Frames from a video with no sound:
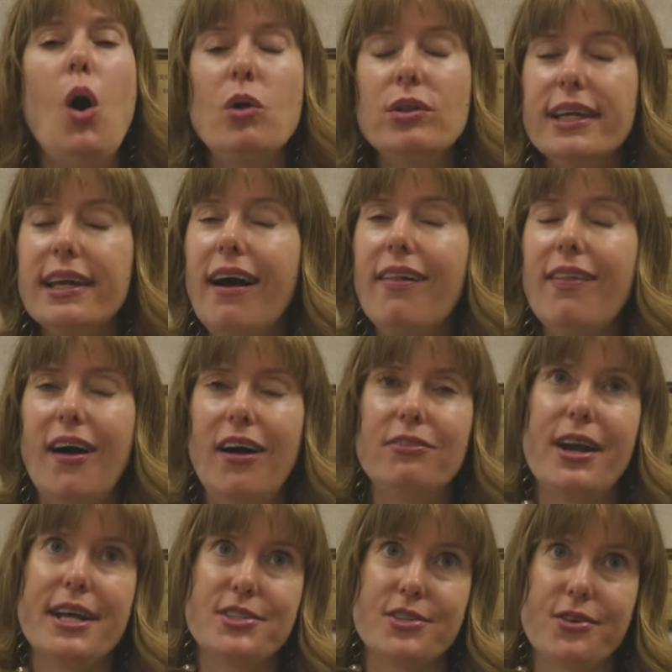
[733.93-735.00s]
only
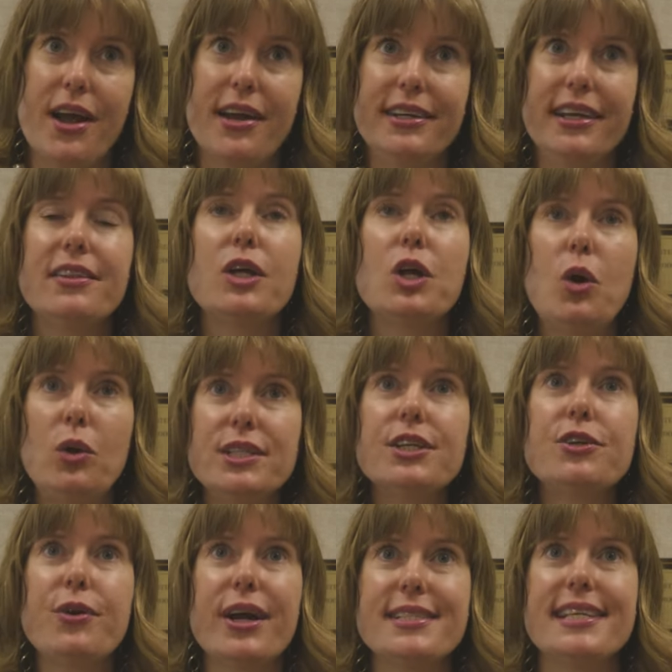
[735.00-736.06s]
halal restaurant in the
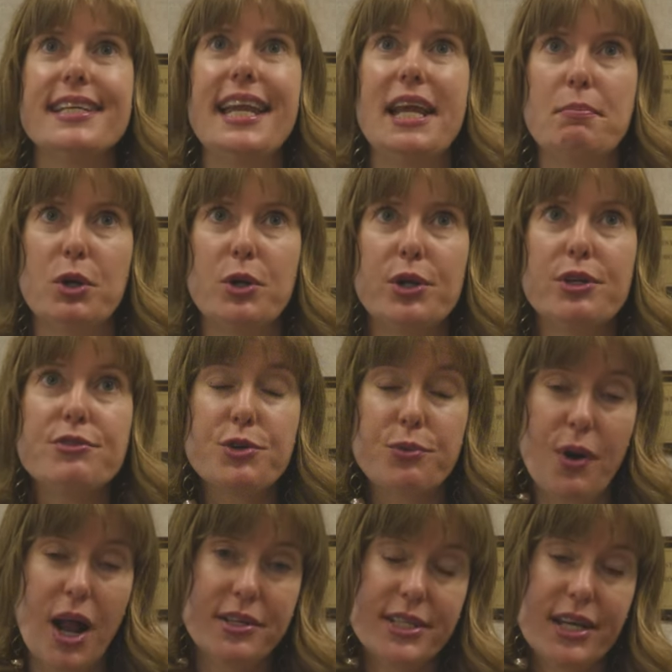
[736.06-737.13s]
Golden Crescent neighborhood of
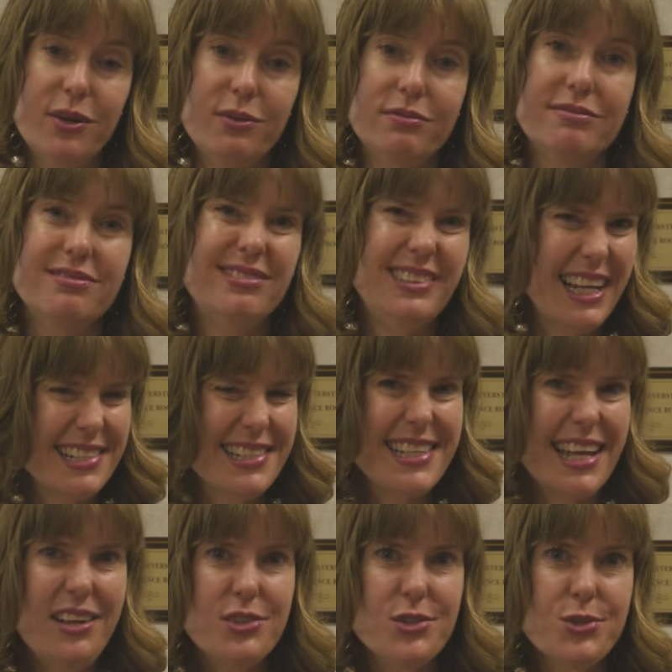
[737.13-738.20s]
Toronto, yet
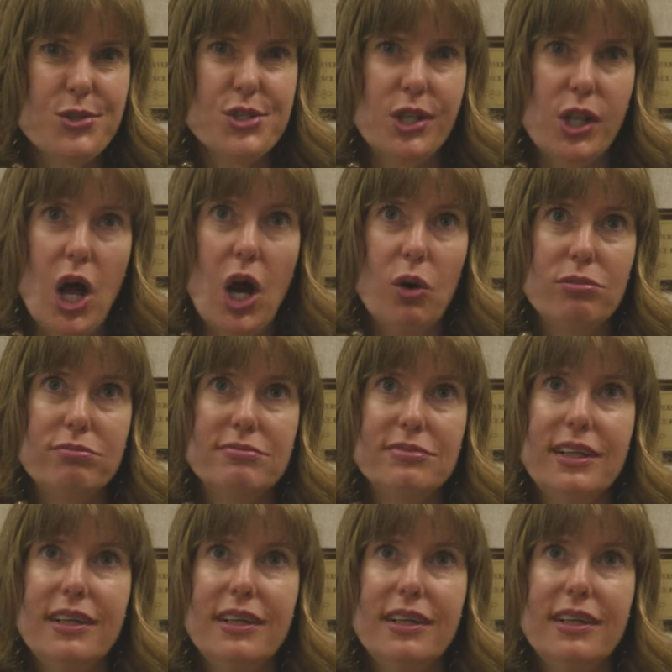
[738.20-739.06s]
sales are slow.